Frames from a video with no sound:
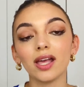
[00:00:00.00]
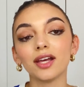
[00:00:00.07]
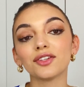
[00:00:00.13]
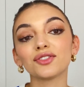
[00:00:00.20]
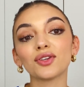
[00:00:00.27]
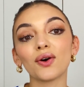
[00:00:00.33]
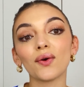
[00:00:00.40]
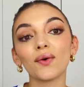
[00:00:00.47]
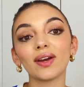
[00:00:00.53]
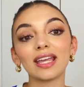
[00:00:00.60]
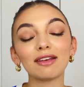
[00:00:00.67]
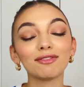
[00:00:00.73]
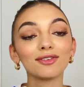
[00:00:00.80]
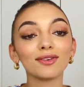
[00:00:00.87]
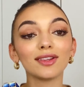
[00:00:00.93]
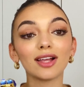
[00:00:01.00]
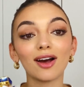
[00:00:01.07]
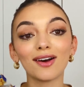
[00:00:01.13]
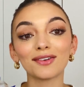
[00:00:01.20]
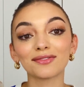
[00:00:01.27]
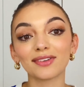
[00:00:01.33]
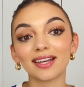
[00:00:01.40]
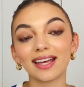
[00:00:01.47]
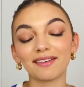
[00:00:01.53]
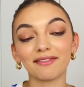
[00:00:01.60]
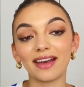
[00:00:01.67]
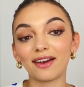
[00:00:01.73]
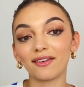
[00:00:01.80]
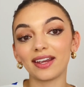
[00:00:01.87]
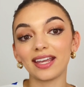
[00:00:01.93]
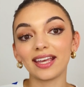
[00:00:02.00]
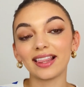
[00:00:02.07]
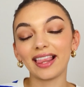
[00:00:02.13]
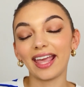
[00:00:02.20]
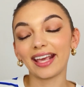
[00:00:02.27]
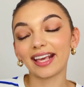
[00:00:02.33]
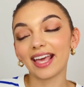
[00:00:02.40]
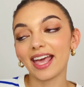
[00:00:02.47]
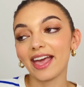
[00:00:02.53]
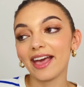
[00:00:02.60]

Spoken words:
So if you love a very, like,